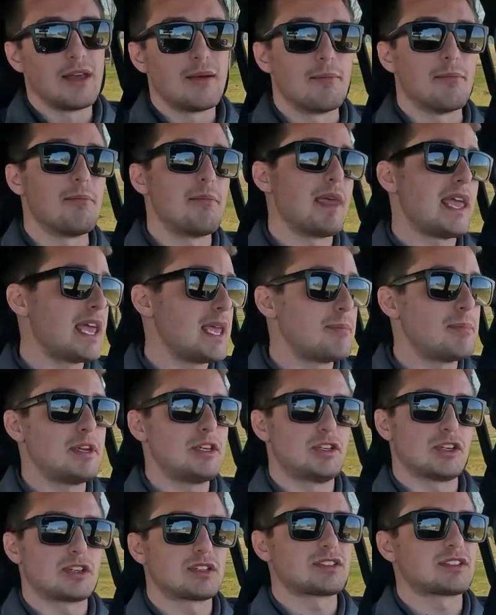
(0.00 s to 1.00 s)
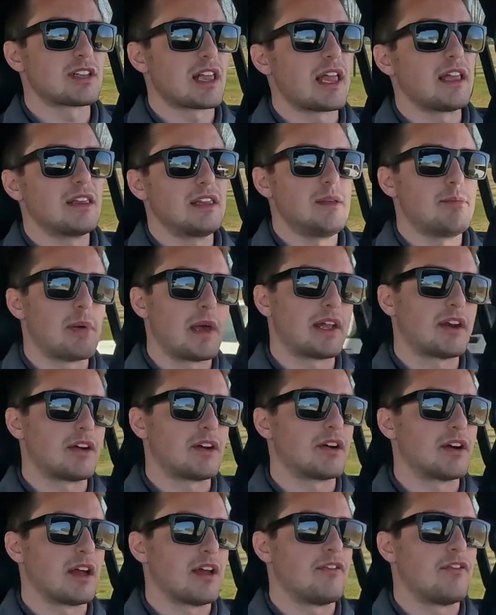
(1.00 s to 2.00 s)
maybe just slightly
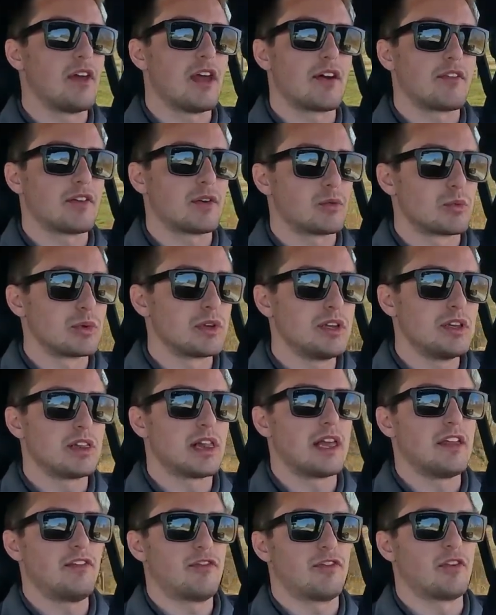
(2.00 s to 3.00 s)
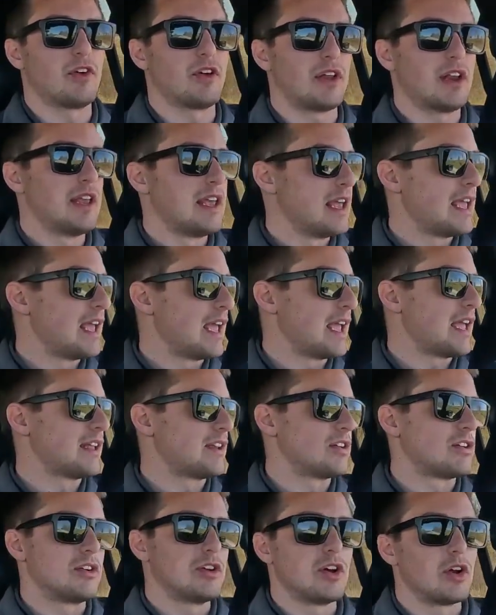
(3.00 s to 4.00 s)
better if you have a really light foot
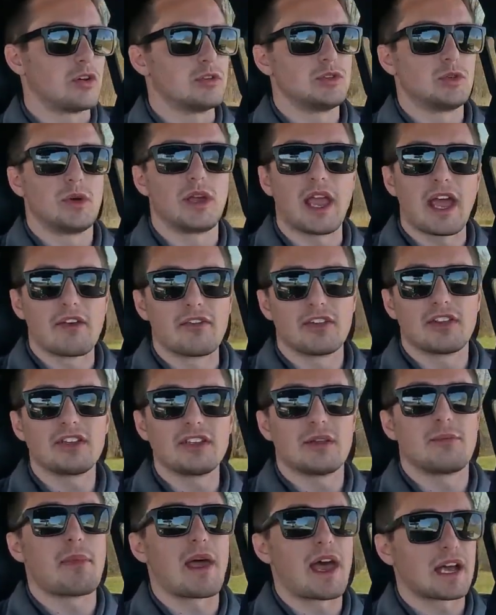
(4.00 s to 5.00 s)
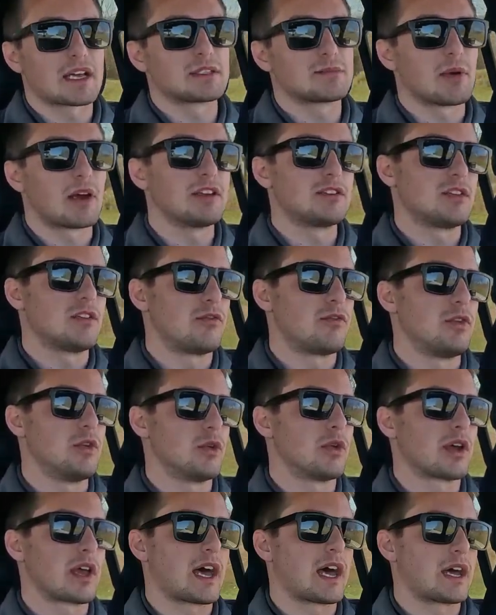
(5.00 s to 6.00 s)
and are, you know, doing everything to maximize the
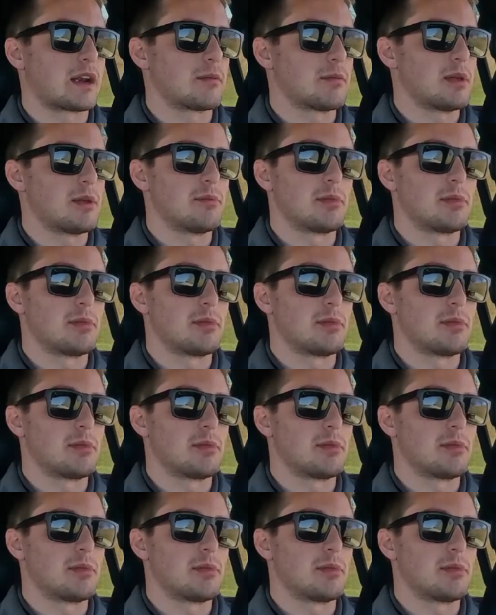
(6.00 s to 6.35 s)
fuel economy.